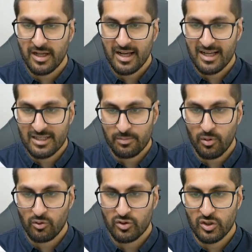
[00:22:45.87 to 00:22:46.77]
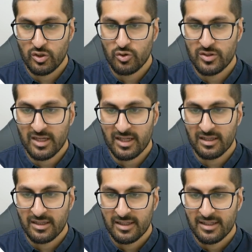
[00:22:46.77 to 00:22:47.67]
as opposed to using
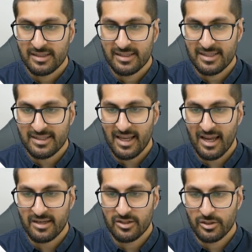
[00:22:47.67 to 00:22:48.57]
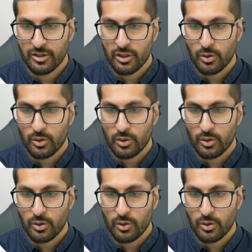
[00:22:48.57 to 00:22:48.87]
the standard